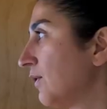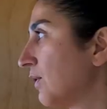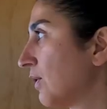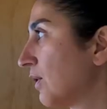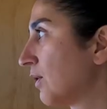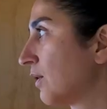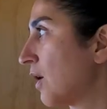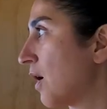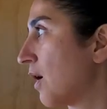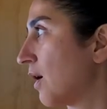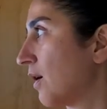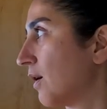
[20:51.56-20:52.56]
you're
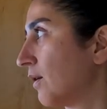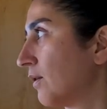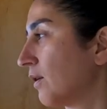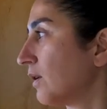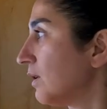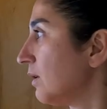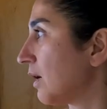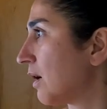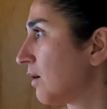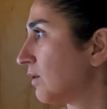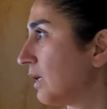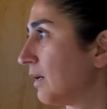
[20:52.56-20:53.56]
knocking
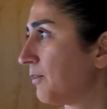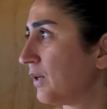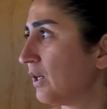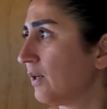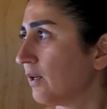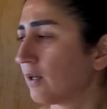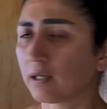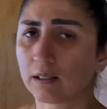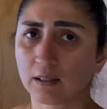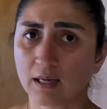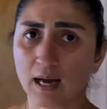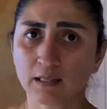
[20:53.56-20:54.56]
down a building, a
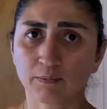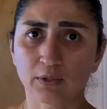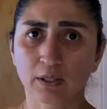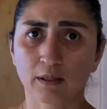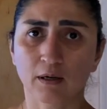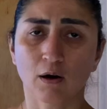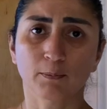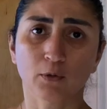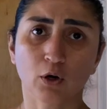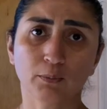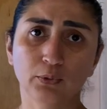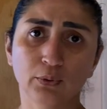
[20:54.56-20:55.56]
detached building
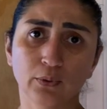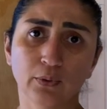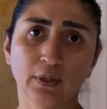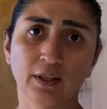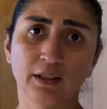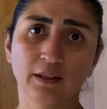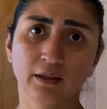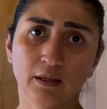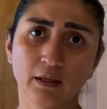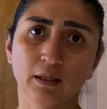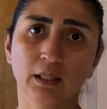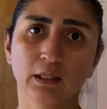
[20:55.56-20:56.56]
up to
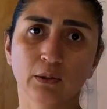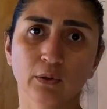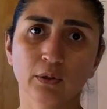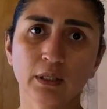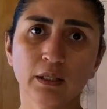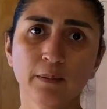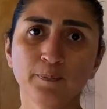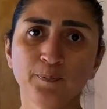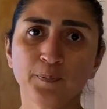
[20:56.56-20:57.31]
3 stories,